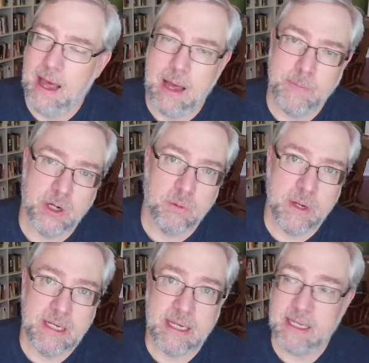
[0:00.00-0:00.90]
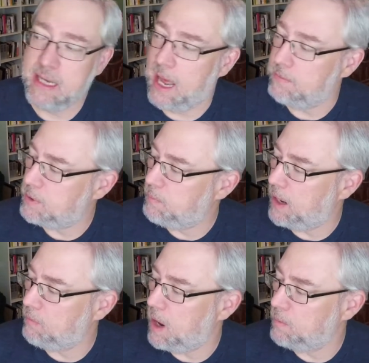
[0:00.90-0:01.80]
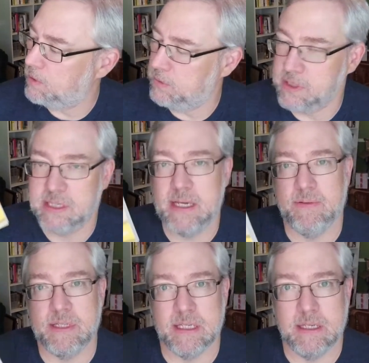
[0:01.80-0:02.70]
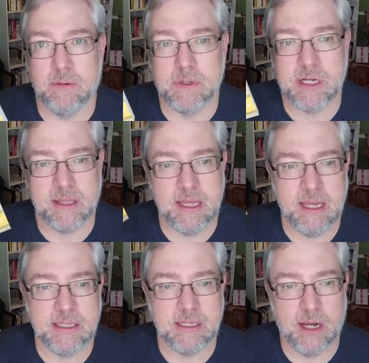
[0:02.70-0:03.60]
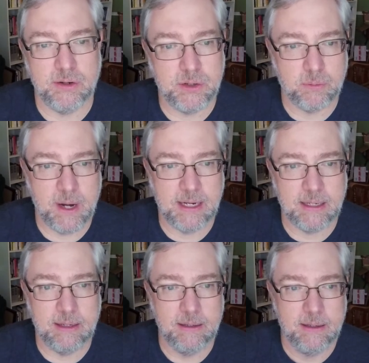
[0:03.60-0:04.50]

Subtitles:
I'm going to read Kidnapped by Robert Louis Stevenson, which I think is an underrated